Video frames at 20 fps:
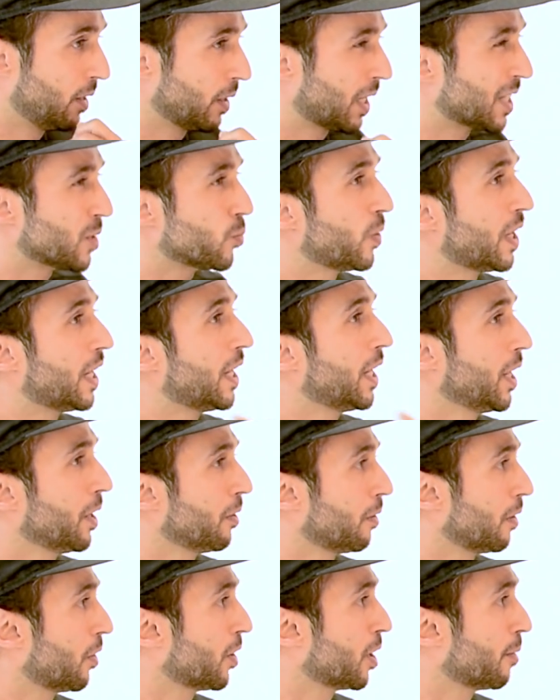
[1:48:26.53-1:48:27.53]
because we
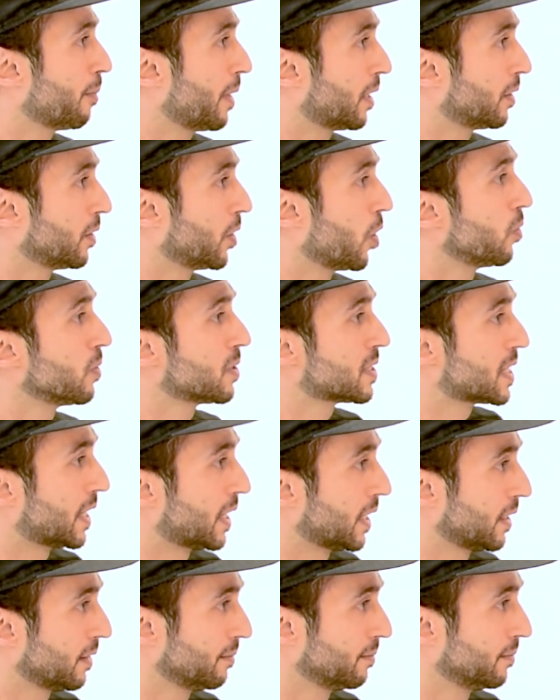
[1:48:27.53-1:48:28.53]
hear a lot about goal
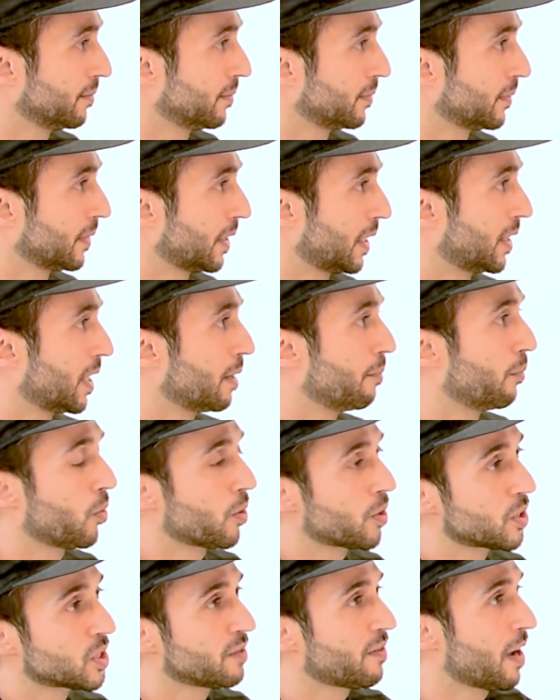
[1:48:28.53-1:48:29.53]
setting and the
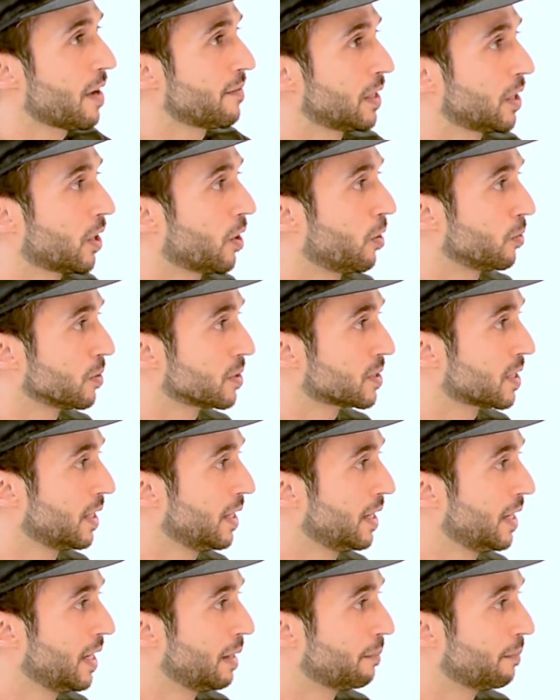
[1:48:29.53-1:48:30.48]
importance of having goals.